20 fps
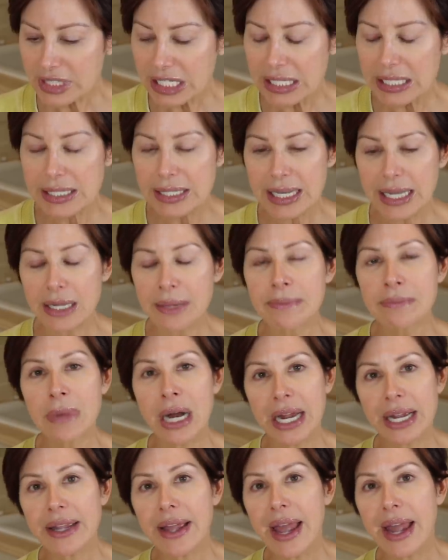is that in
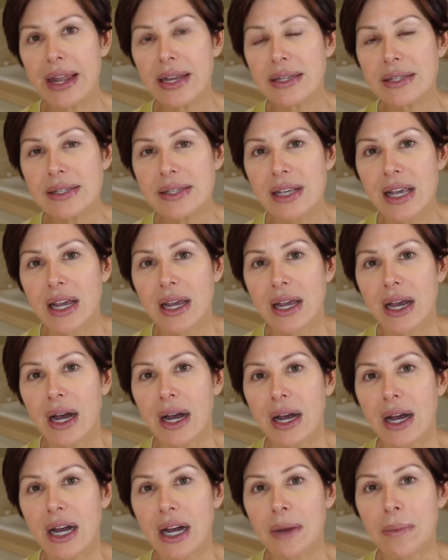my case,
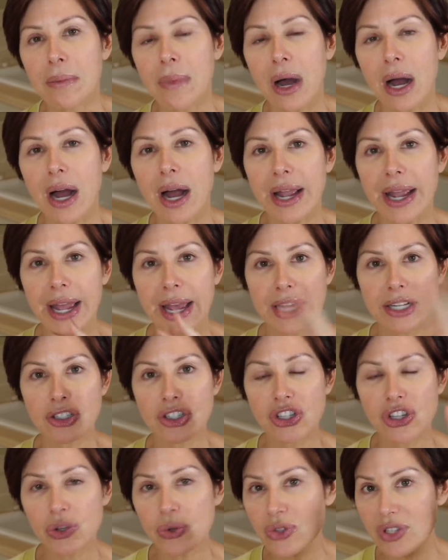um, I
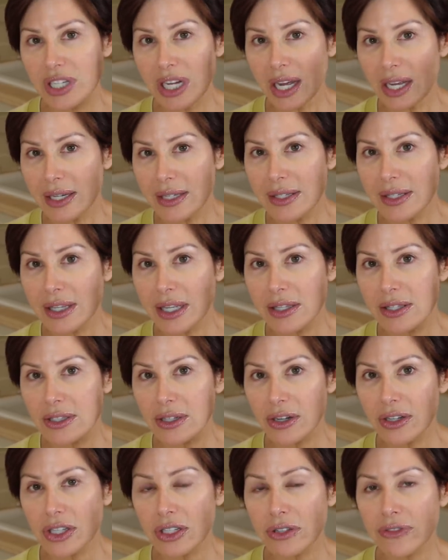had two styes that
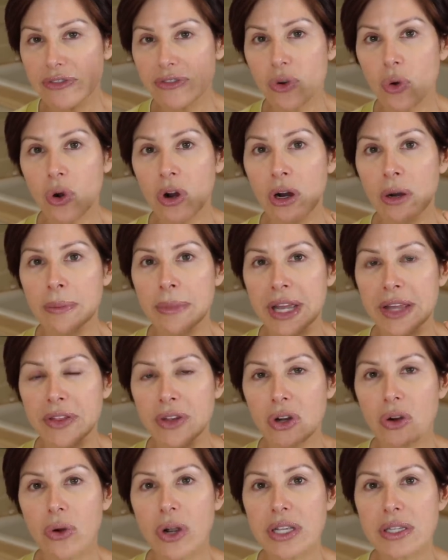started to form and
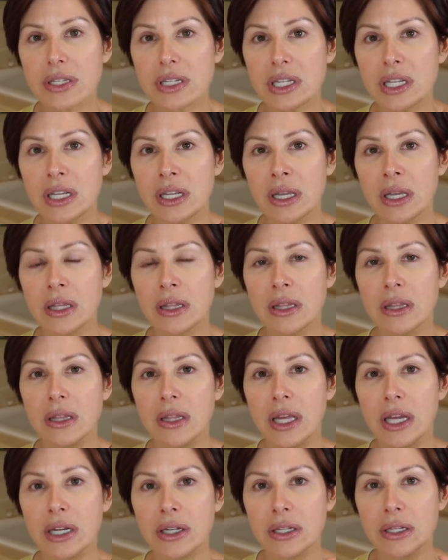the crusting
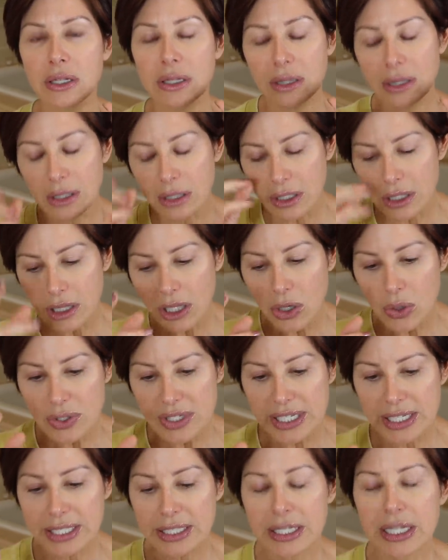and, and the
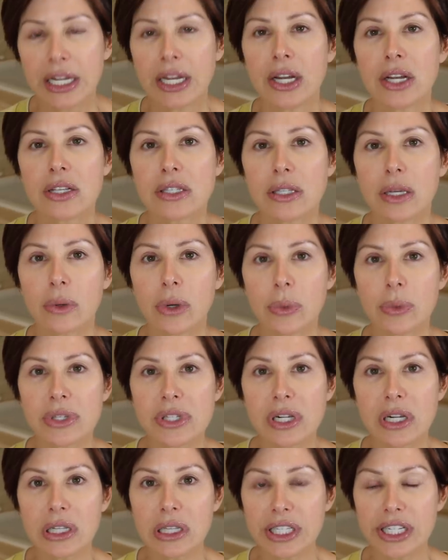closing. So it
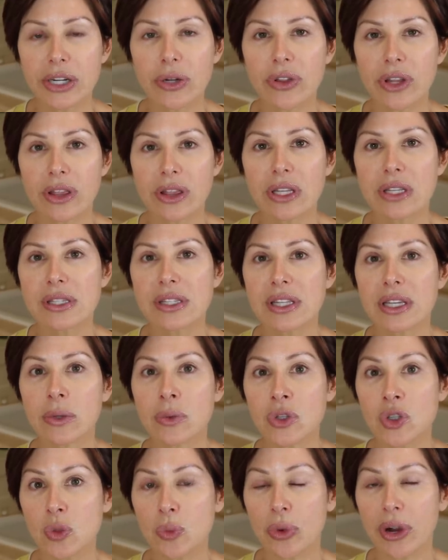was clear that this thing
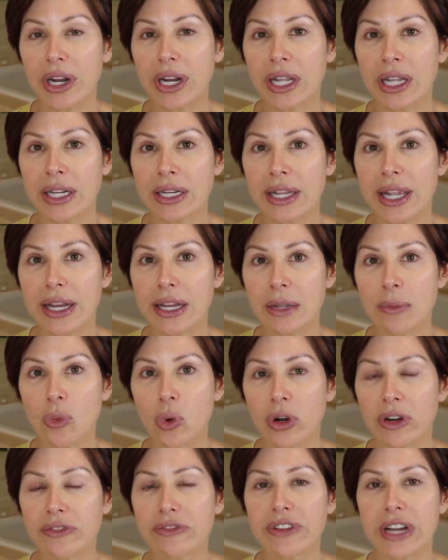was spreading and getting
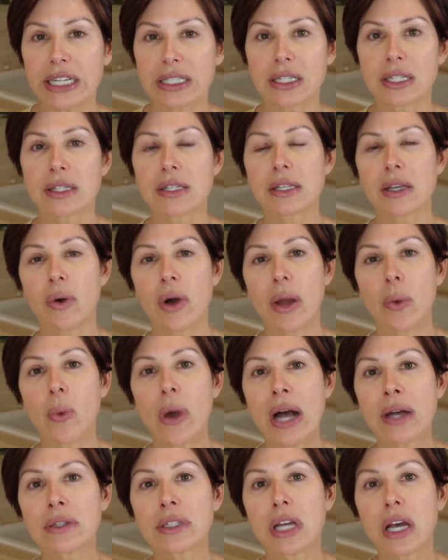more infected. So I
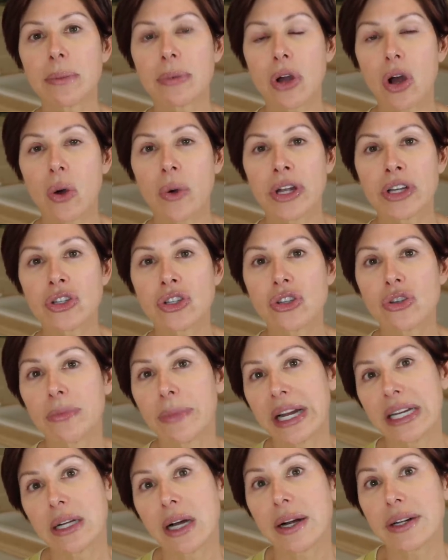wound up going to
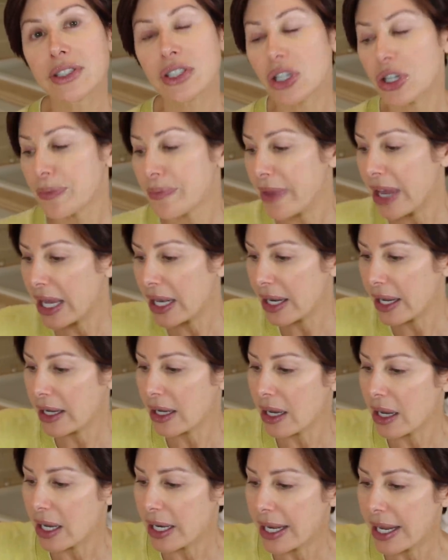my doctor and I
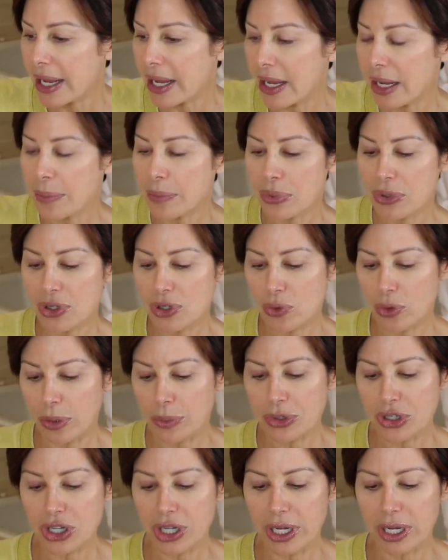got a
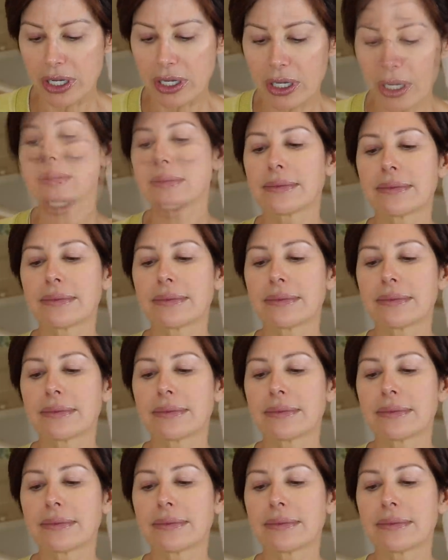prescription